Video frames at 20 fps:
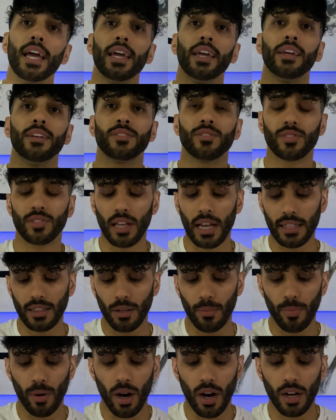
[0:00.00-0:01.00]
Inside the
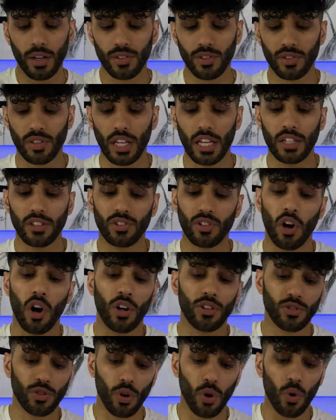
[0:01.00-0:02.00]
box, it's
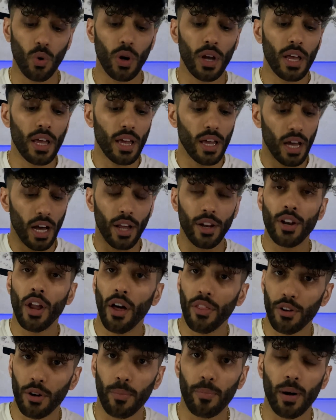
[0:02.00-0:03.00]
also
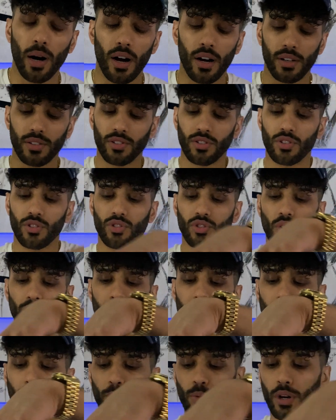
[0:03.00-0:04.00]
another box. So
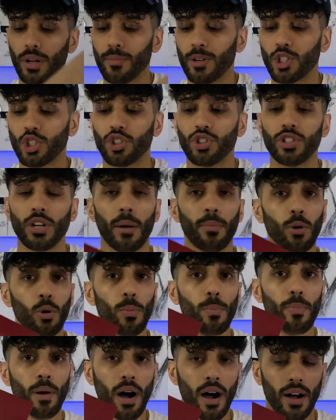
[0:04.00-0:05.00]
these are pretty much double
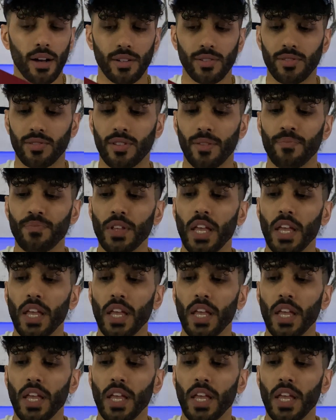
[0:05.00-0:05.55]
boxed.